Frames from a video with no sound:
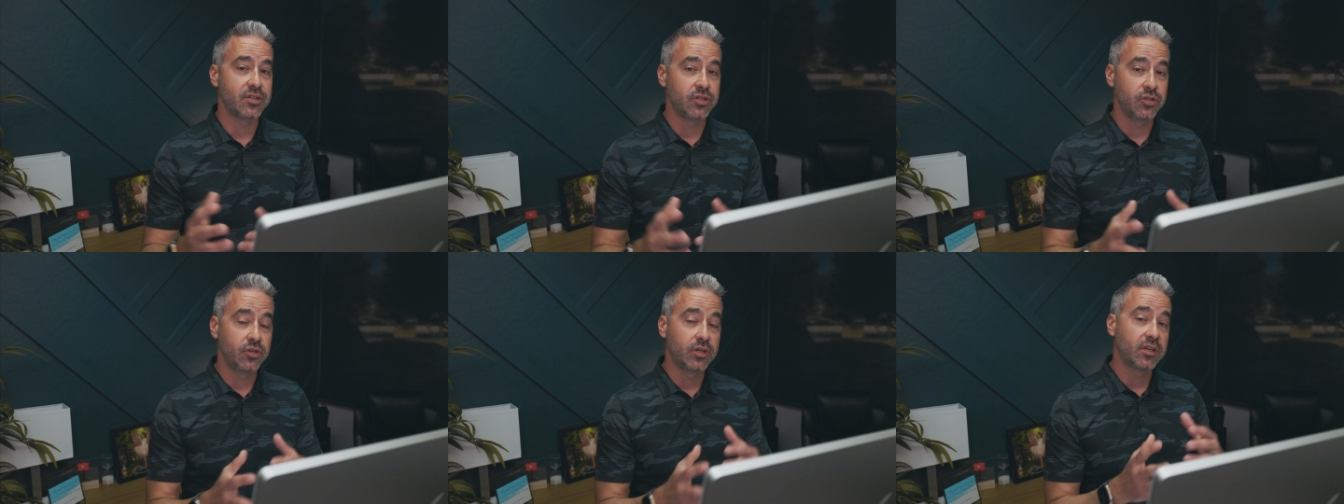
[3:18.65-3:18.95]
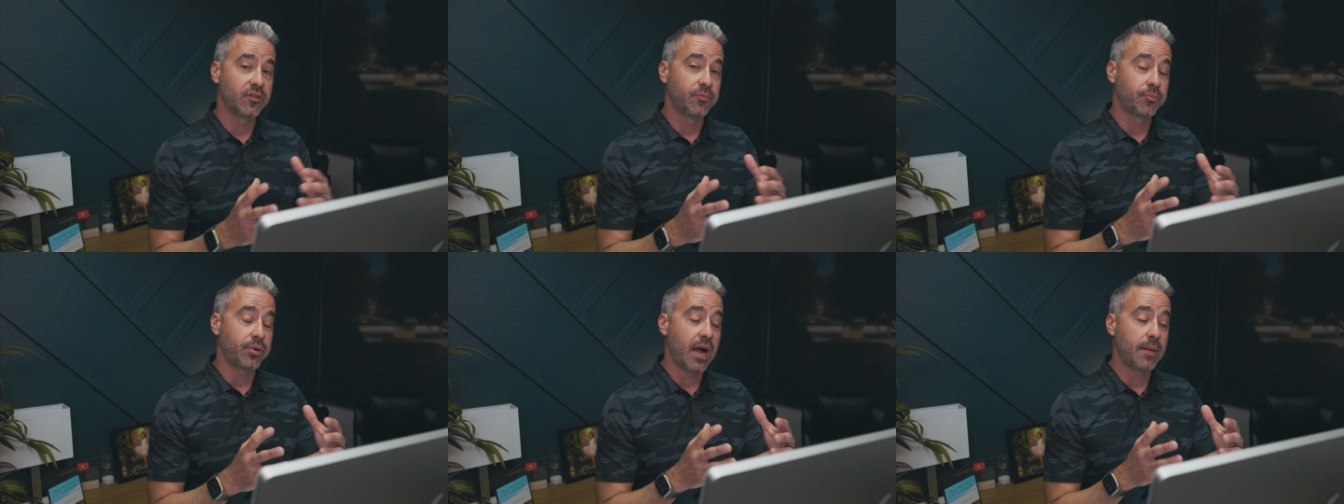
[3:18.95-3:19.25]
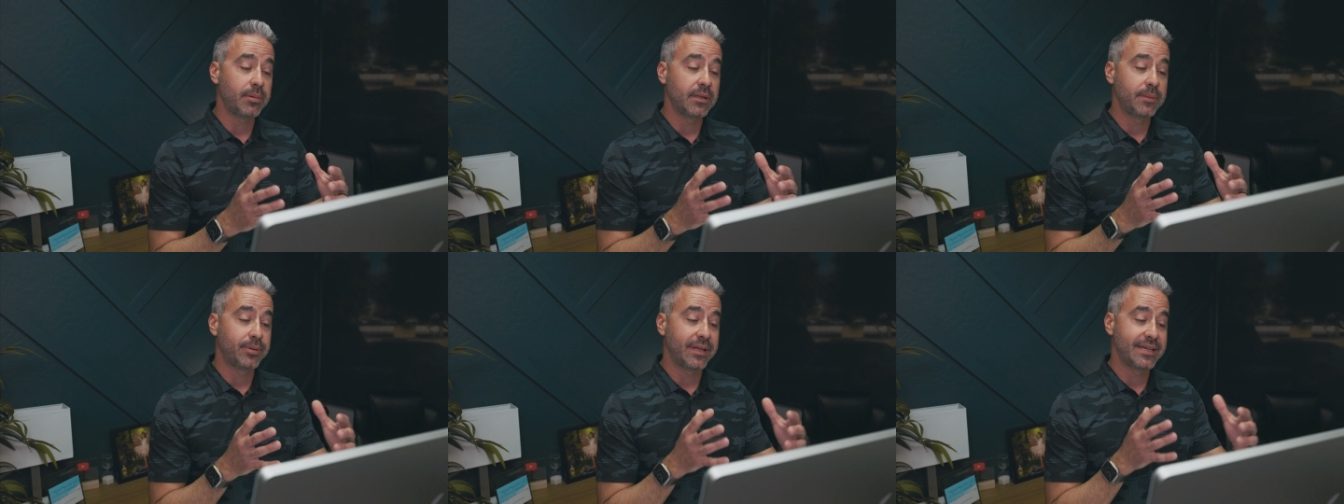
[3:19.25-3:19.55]
and you could have
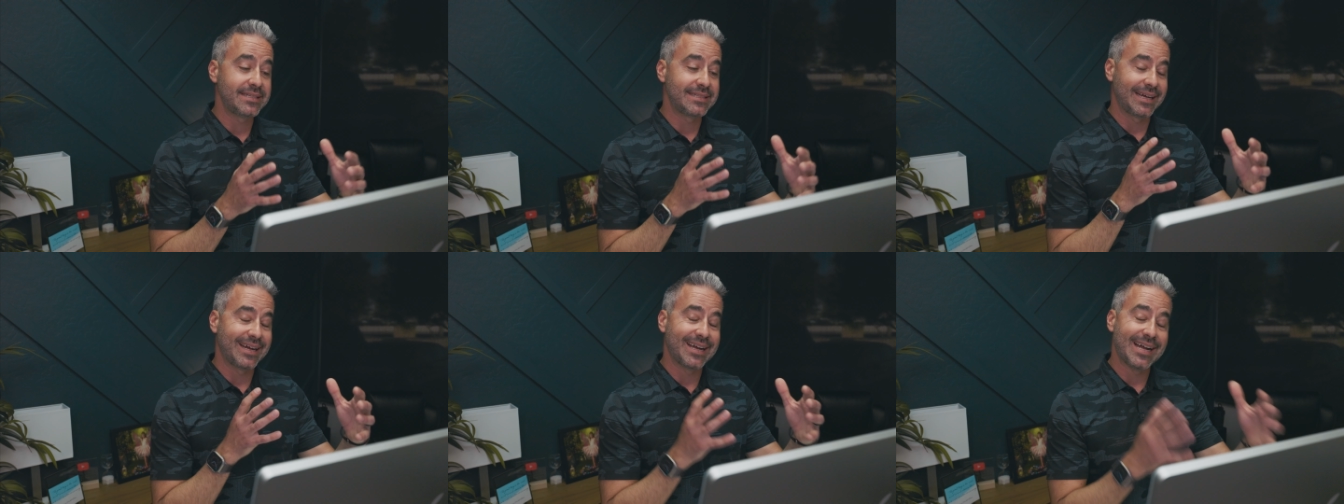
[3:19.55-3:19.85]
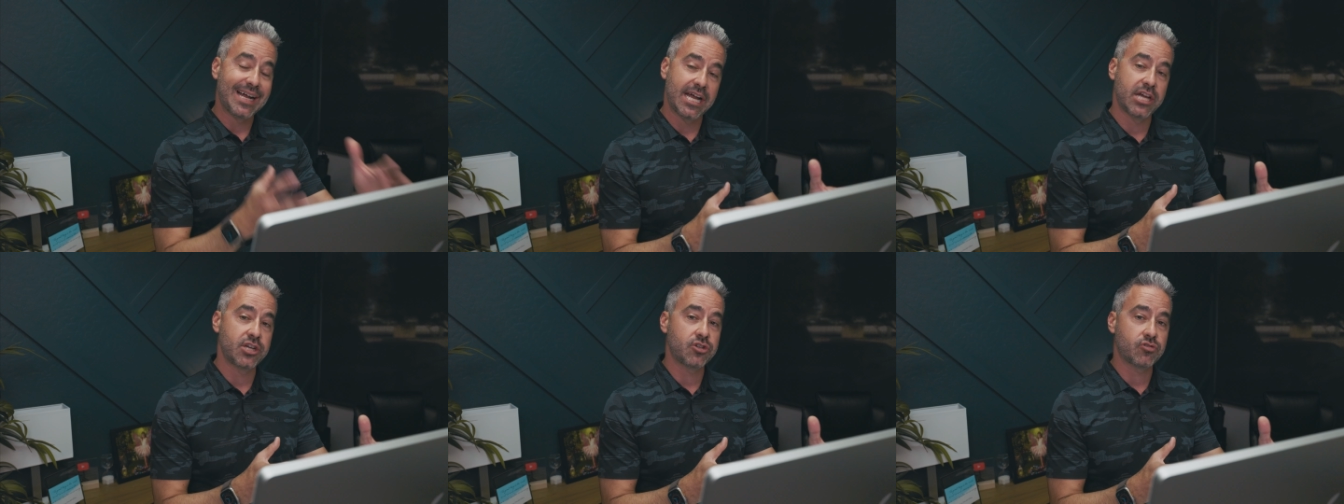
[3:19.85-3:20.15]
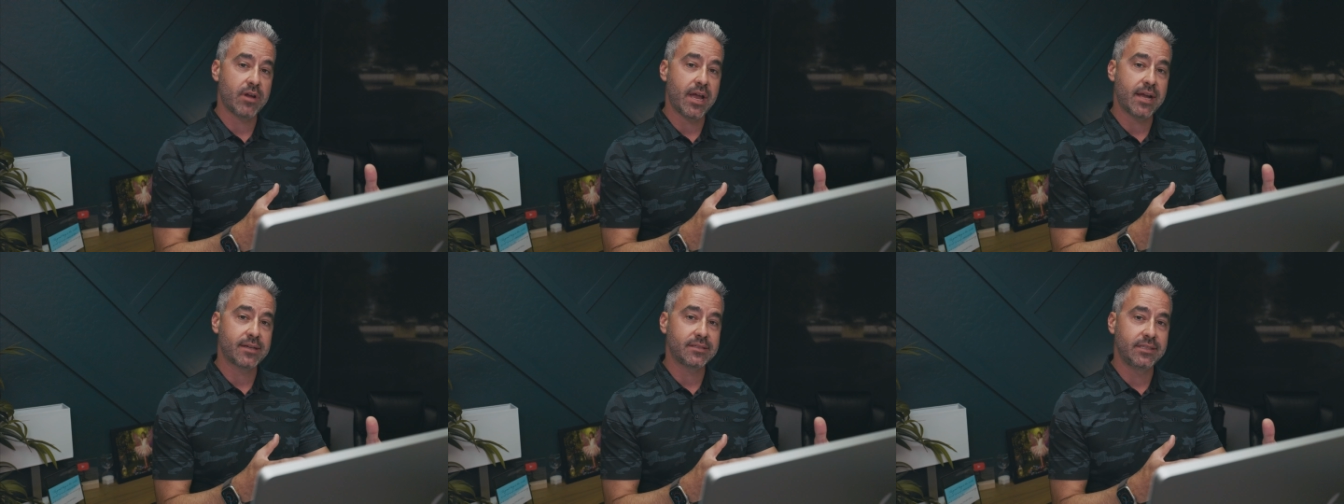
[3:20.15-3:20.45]
probably placed a
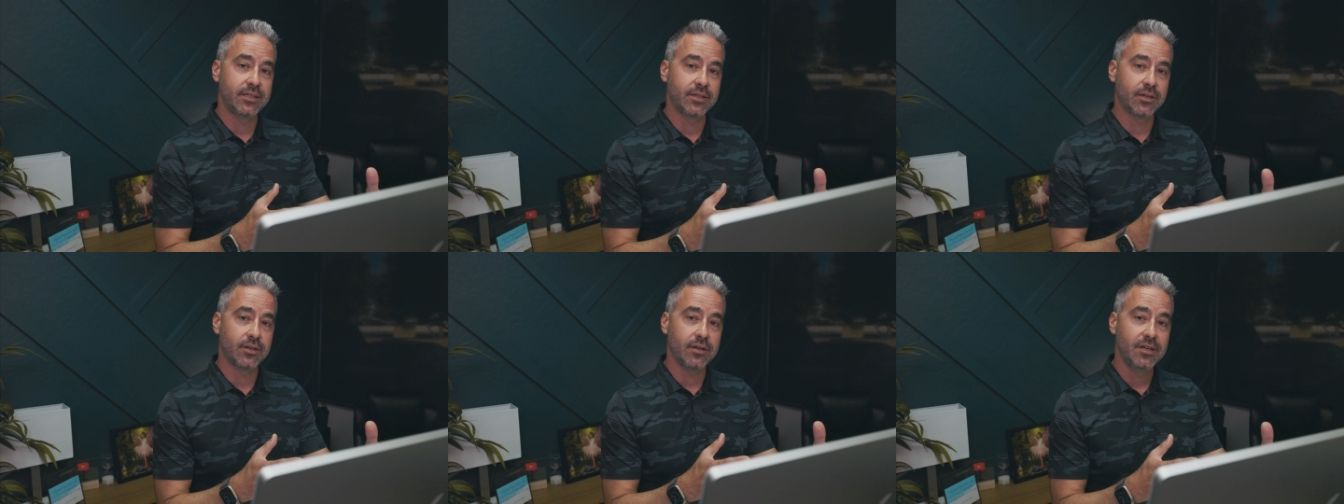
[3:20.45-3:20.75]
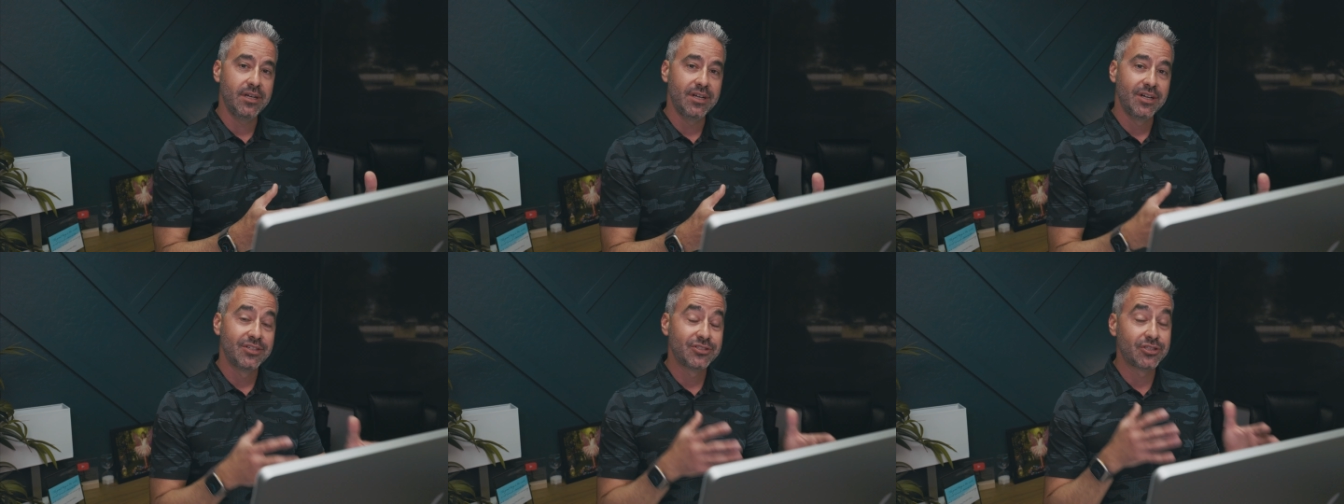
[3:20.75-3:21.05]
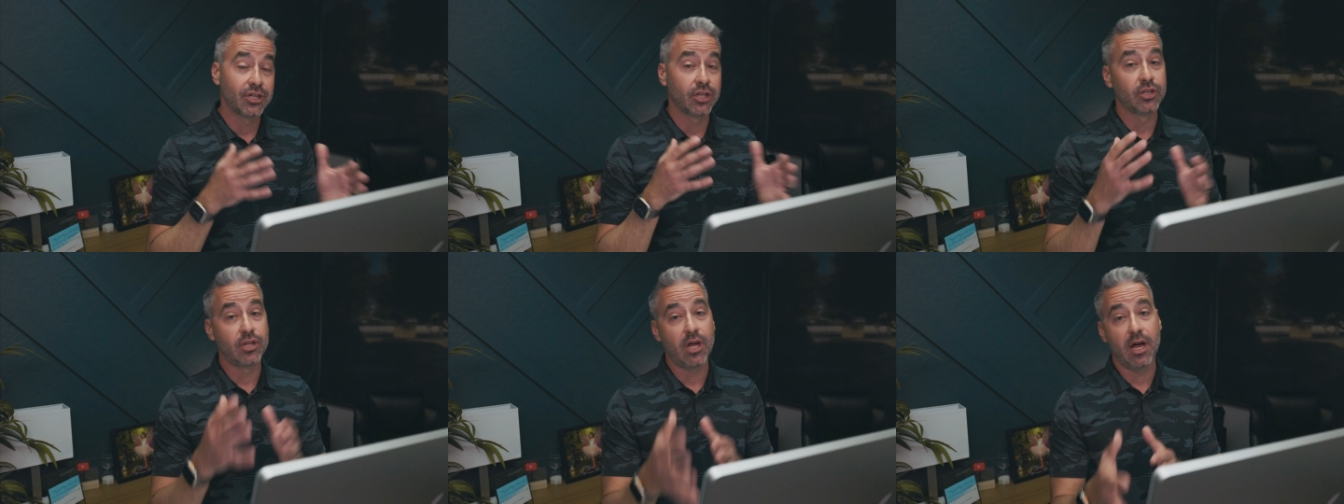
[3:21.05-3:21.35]
contract here
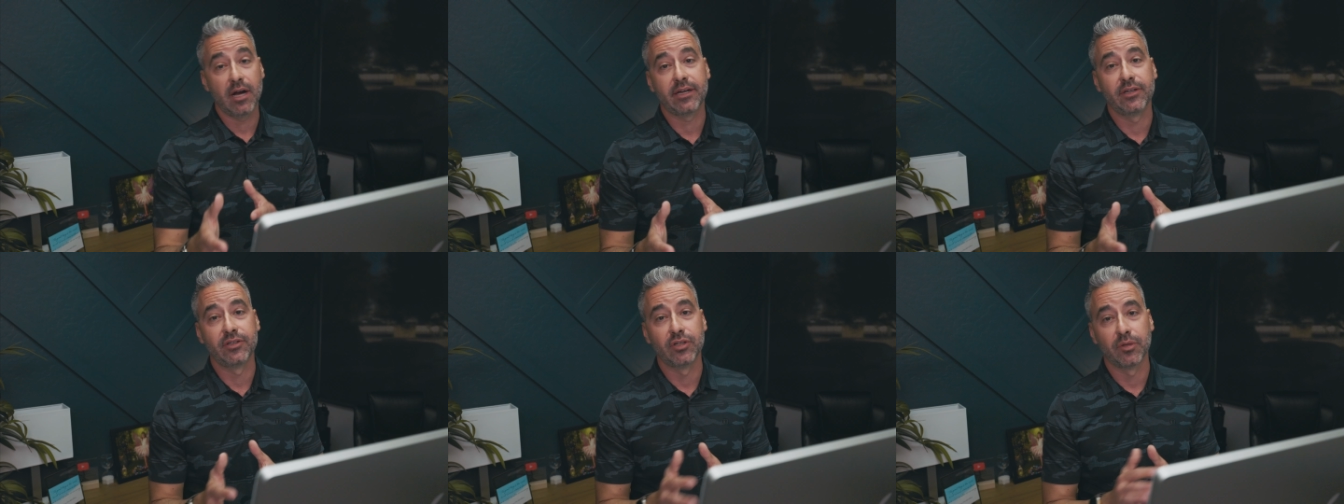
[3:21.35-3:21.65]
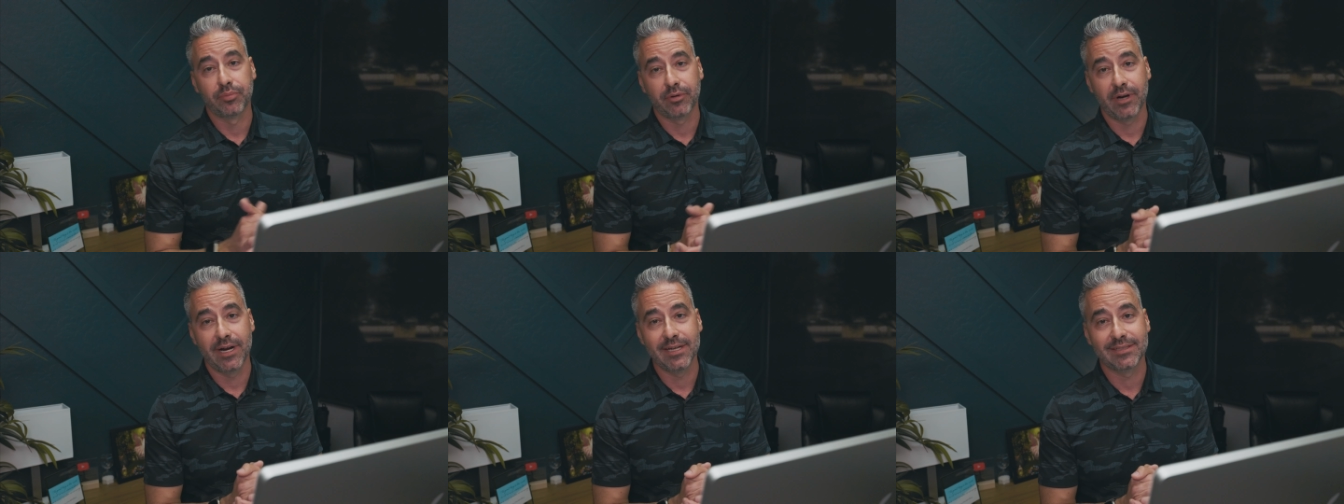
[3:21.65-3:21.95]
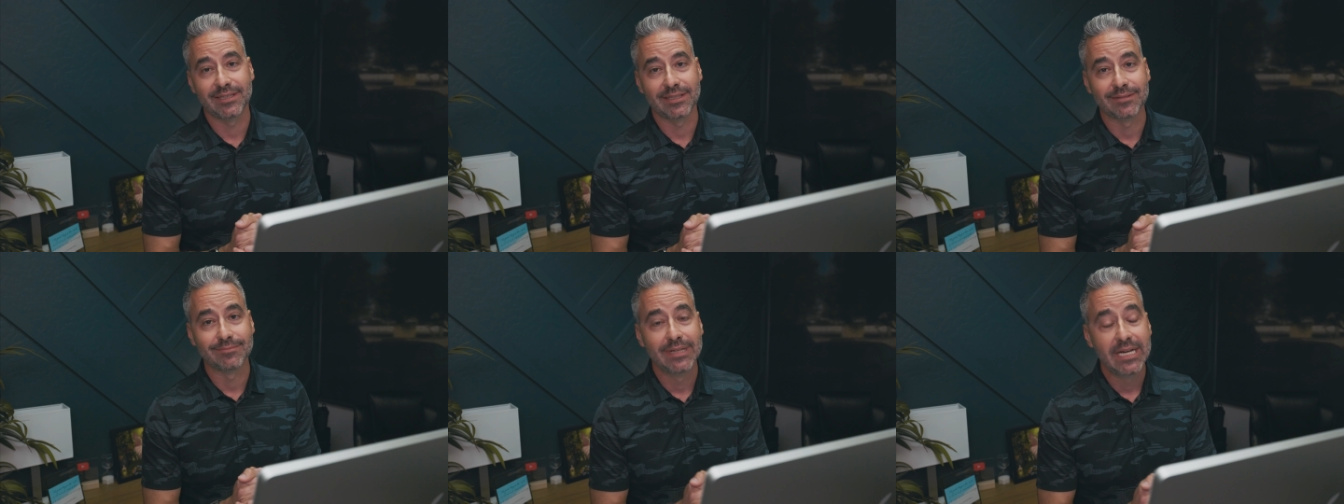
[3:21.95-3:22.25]
to lock in your
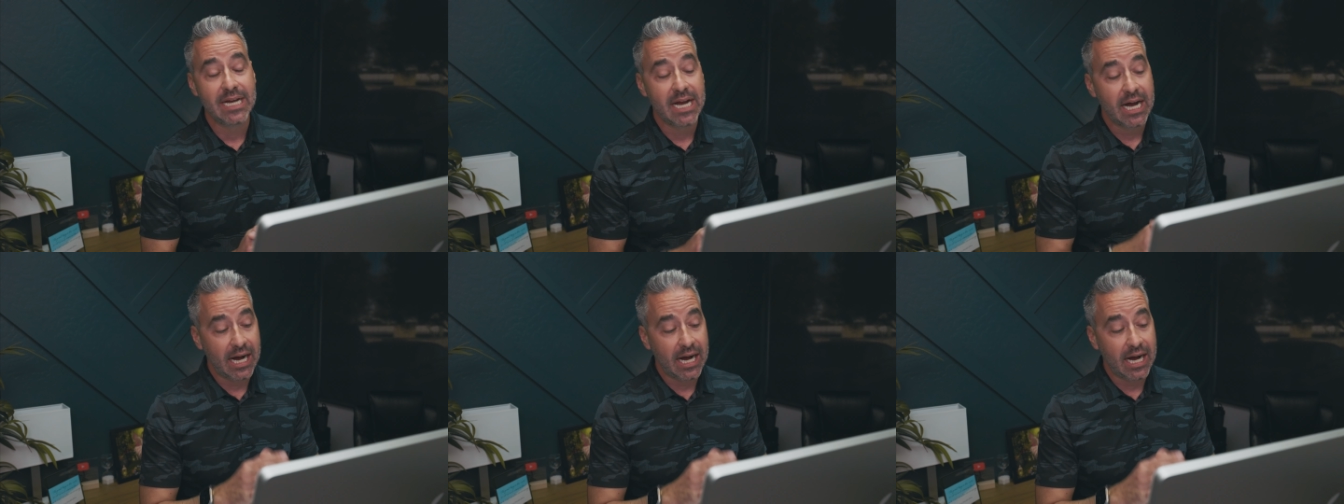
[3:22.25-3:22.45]
pricing.